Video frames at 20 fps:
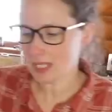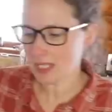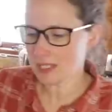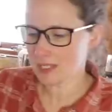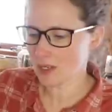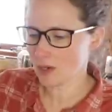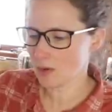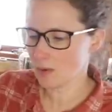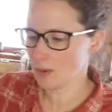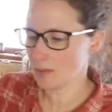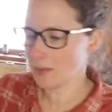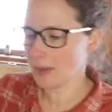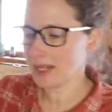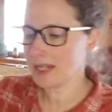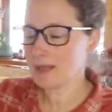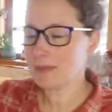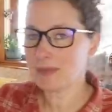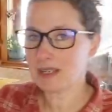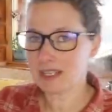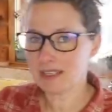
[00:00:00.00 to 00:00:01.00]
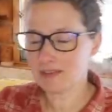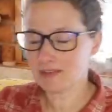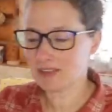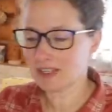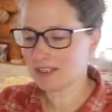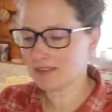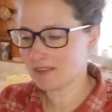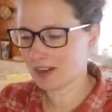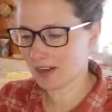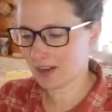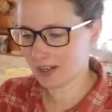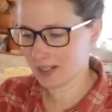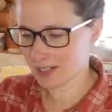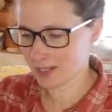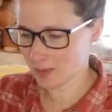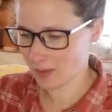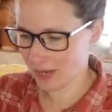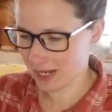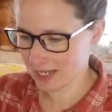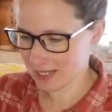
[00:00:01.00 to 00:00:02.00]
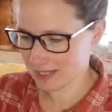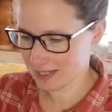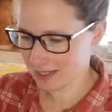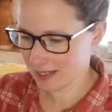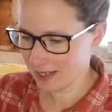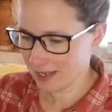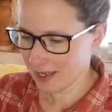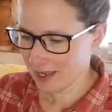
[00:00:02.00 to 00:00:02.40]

So, bunny beef in various ways.